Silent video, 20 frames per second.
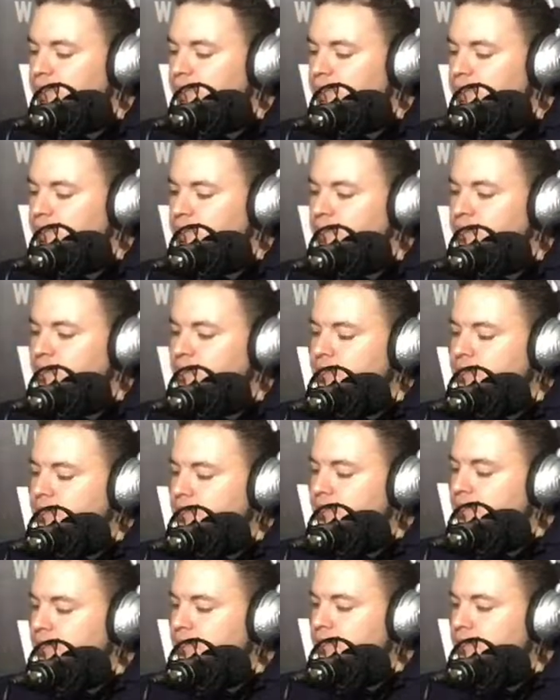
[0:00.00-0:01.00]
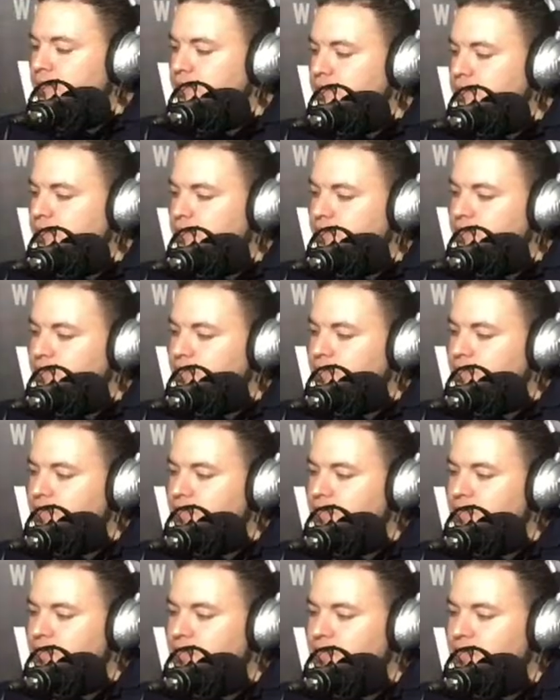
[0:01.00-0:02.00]

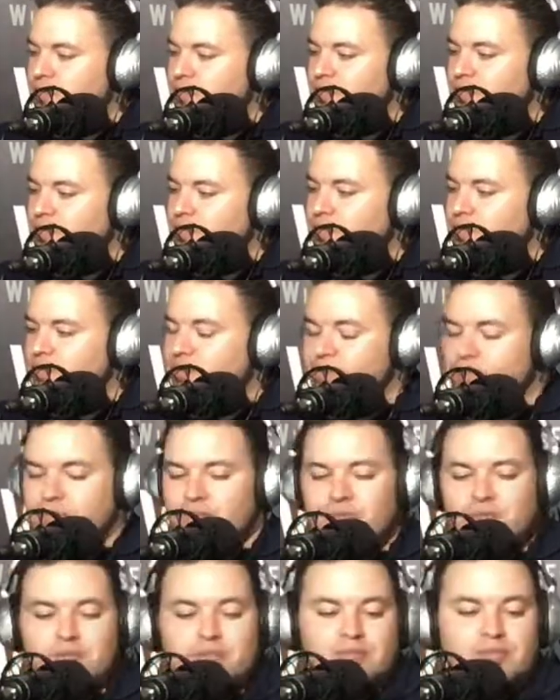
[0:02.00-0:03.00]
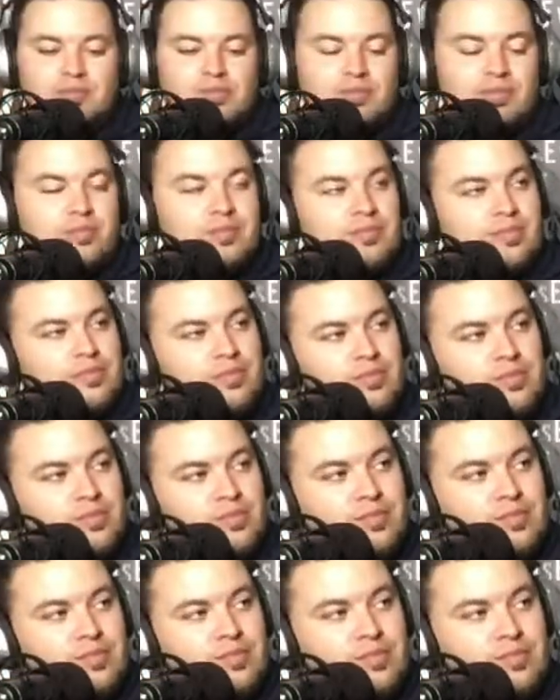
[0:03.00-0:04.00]
(silent)